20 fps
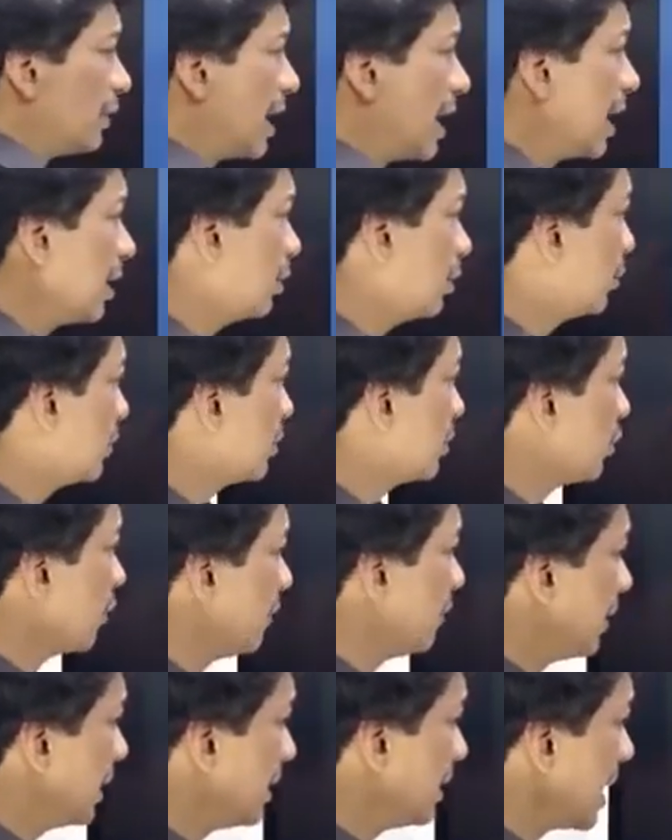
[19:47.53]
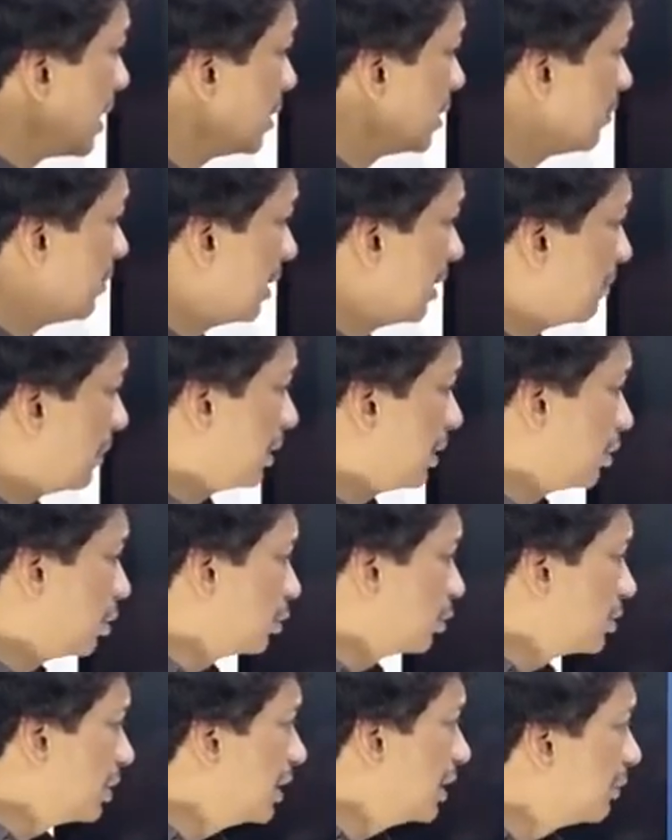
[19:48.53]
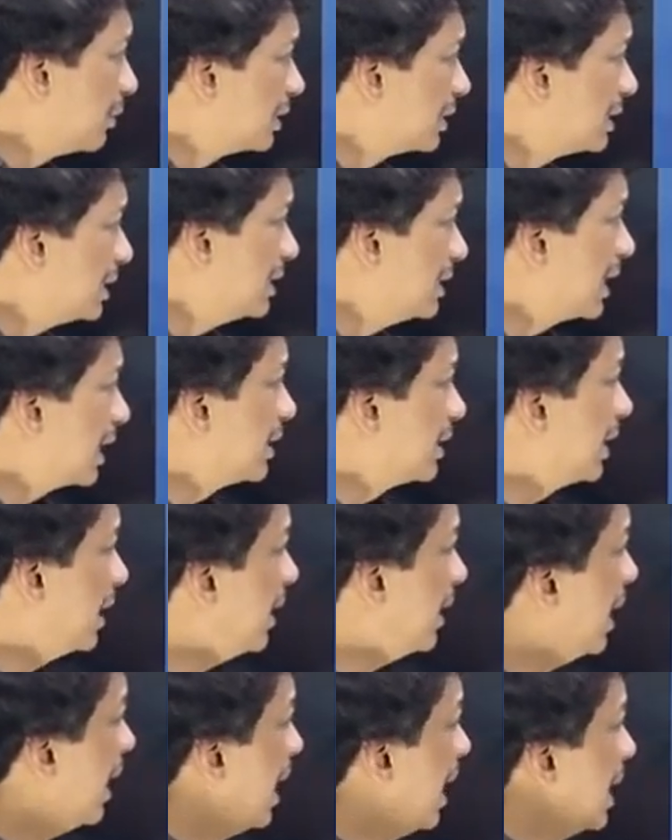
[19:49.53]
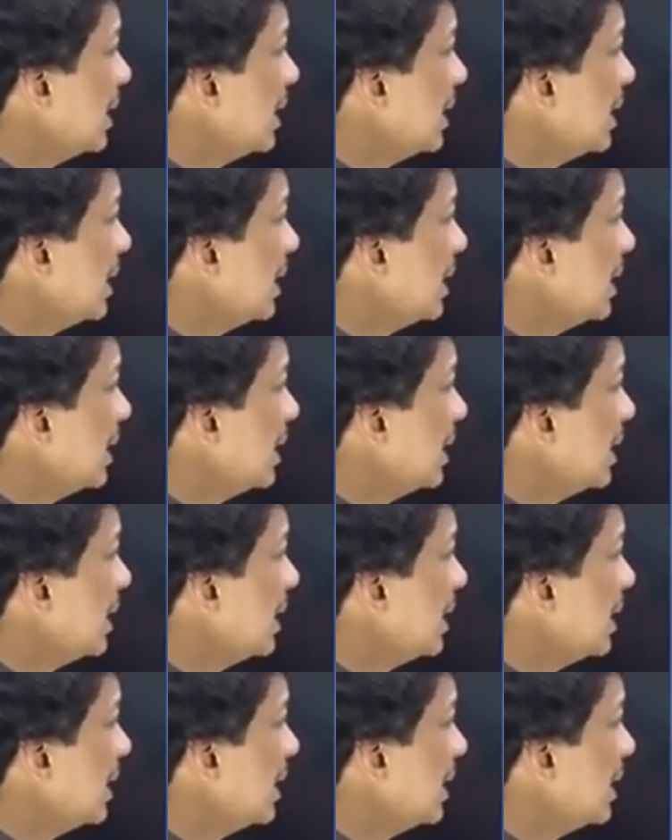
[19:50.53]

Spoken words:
for diagnosis of retinitis pigmentosa. You can see that here.